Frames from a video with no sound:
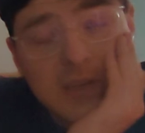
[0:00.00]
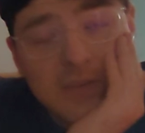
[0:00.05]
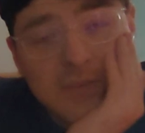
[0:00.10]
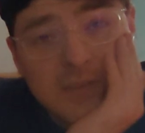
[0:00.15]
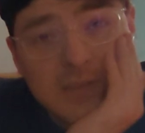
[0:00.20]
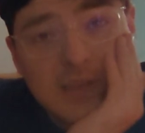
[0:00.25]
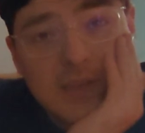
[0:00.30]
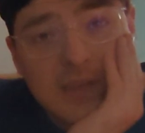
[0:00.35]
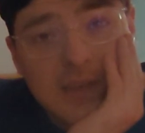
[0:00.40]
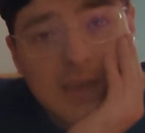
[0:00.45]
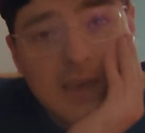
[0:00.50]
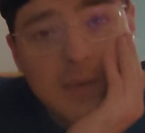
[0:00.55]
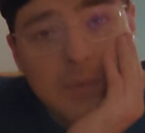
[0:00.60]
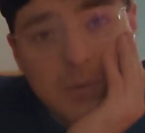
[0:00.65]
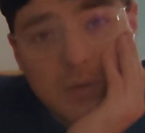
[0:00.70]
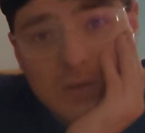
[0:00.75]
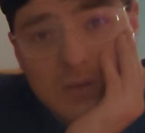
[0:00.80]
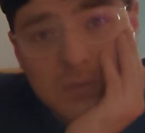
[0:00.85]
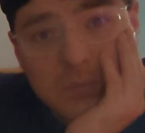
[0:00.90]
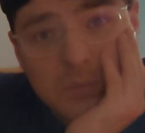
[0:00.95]
it. I've seen it
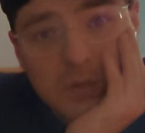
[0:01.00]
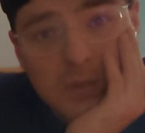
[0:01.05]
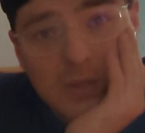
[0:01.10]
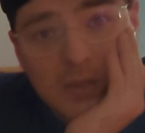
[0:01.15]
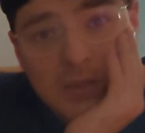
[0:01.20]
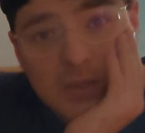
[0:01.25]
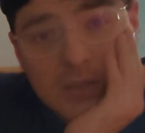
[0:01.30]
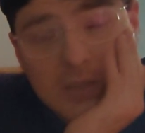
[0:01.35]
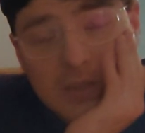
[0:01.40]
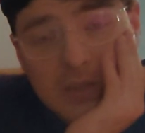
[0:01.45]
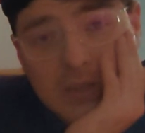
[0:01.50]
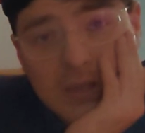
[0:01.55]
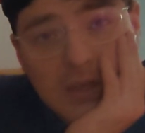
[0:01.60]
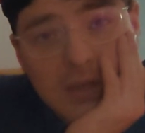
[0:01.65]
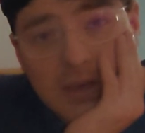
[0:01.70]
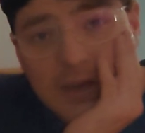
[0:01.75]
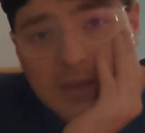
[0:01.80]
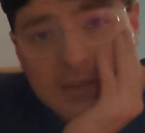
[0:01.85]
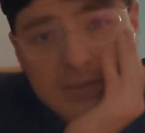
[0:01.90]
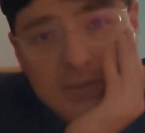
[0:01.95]
happen, but
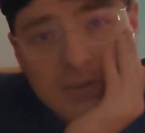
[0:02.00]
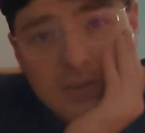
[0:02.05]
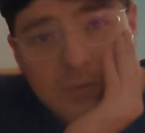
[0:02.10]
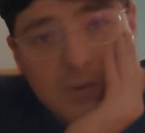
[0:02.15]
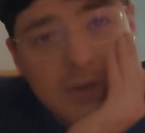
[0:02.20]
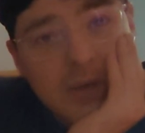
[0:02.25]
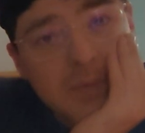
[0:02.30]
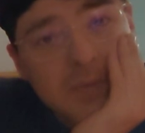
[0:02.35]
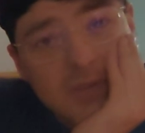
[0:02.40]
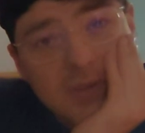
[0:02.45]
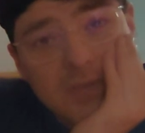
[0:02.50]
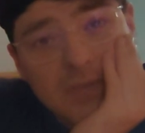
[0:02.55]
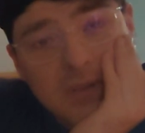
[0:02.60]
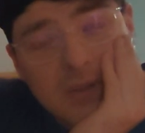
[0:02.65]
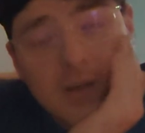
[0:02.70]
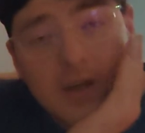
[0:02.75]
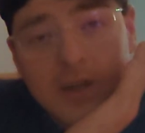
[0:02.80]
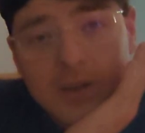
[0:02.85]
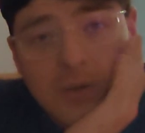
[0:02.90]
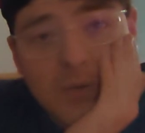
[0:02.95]
I don't know why I'm so.
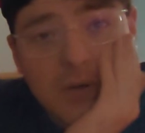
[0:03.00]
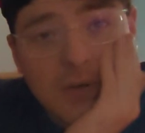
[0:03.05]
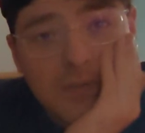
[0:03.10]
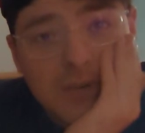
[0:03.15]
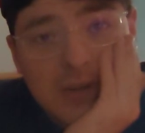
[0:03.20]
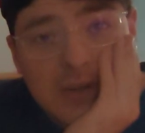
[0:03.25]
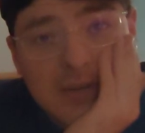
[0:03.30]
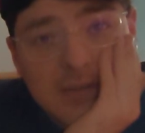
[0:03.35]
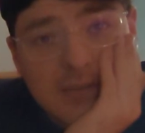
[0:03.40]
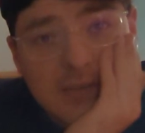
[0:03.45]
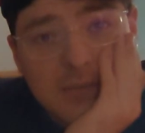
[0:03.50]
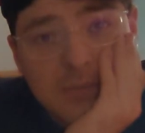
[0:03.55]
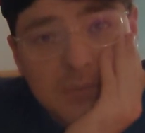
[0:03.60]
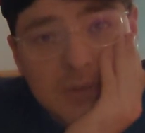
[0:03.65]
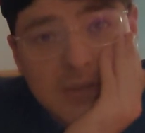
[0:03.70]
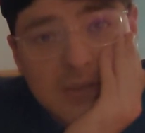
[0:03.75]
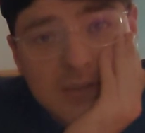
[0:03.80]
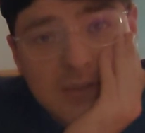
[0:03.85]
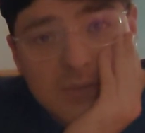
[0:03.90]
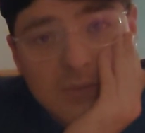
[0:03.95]
I know I'm reluctant
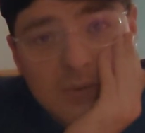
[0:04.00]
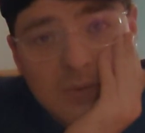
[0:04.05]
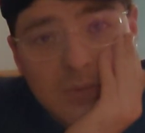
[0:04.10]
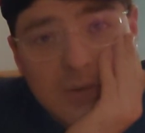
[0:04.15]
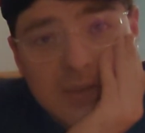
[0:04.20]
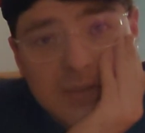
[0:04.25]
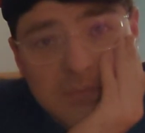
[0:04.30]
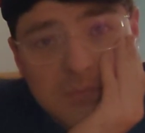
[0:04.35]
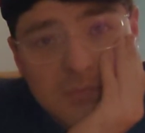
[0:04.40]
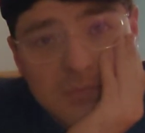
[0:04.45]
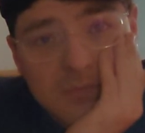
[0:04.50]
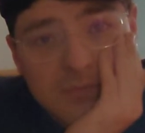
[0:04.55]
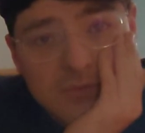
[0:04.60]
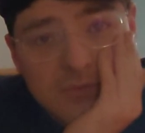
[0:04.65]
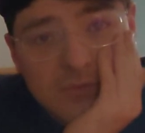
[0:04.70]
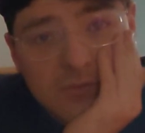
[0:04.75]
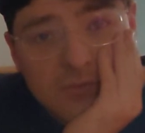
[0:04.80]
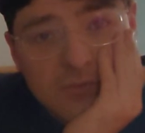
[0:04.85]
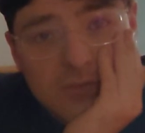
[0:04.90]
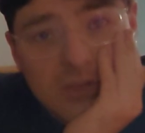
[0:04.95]
because I don't want to waste
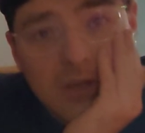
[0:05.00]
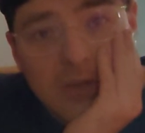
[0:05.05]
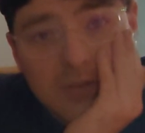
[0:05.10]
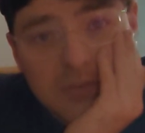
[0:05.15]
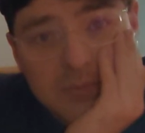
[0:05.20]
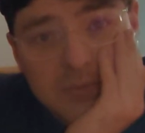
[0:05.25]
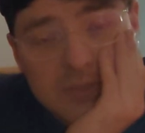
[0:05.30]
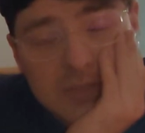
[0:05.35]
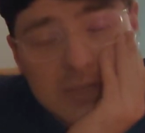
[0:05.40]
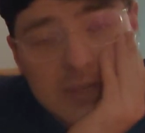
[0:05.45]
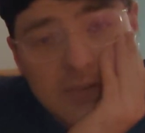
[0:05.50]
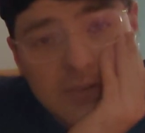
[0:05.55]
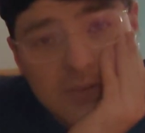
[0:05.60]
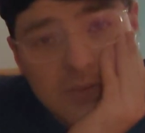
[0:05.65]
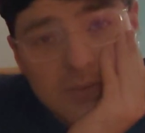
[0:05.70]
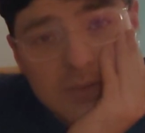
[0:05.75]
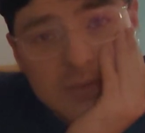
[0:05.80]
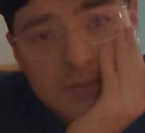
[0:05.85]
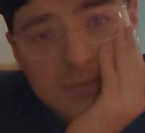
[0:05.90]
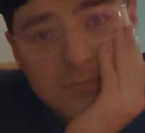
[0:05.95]
loads of
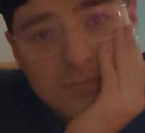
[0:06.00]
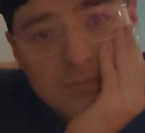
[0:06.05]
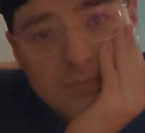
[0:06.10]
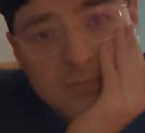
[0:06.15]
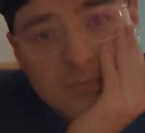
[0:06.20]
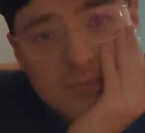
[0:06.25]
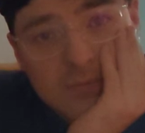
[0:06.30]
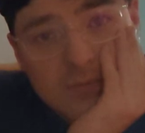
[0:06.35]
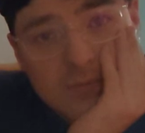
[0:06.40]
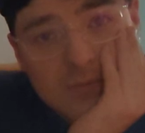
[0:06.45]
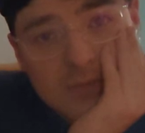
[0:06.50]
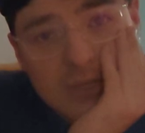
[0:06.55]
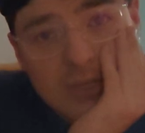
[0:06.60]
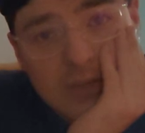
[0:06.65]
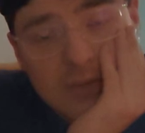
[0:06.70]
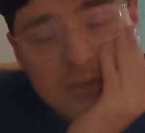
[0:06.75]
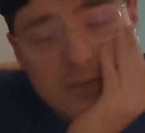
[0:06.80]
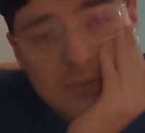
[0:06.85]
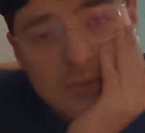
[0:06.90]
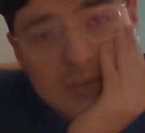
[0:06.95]
material when I'm, you
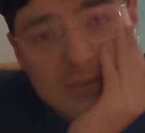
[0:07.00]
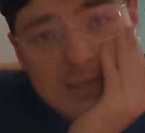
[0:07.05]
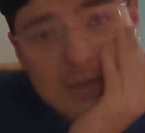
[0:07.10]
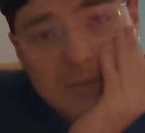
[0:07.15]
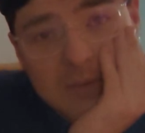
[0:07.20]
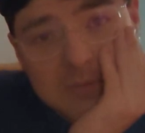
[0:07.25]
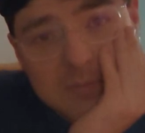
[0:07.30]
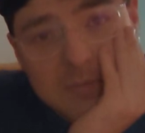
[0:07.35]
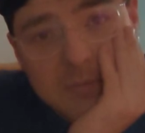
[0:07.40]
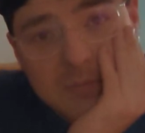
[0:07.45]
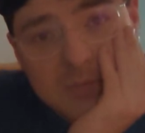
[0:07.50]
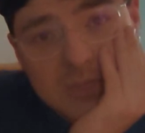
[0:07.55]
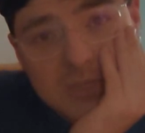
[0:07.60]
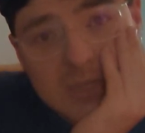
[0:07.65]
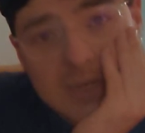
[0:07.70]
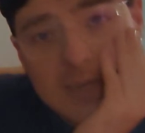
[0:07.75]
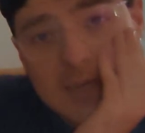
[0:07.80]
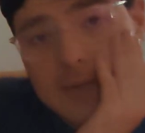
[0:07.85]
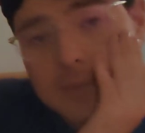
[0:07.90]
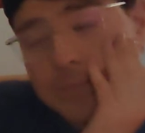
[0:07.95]
know, don't want to damage my
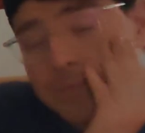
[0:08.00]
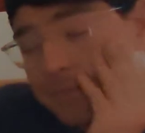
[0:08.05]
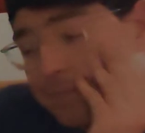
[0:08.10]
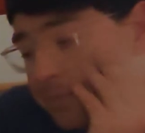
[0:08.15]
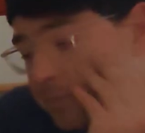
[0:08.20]
machine.